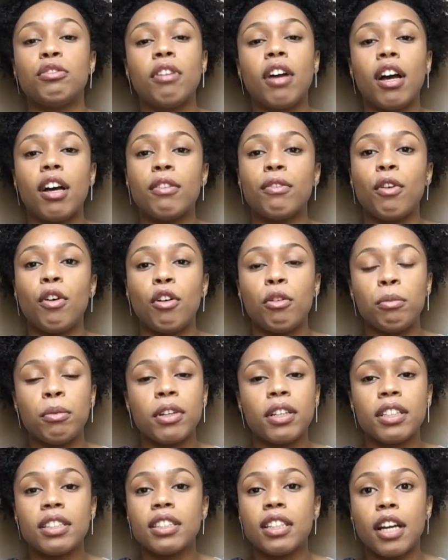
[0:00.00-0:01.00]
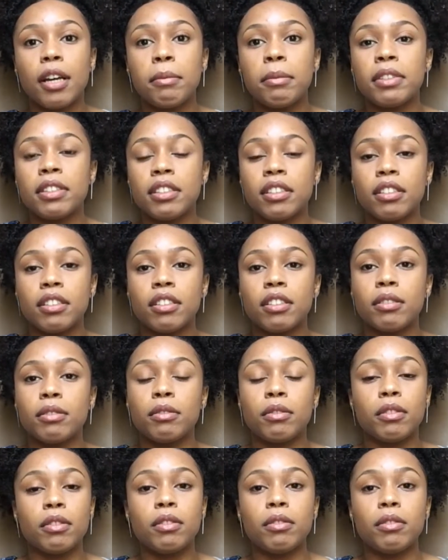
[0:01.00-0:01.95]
You have homework assignments to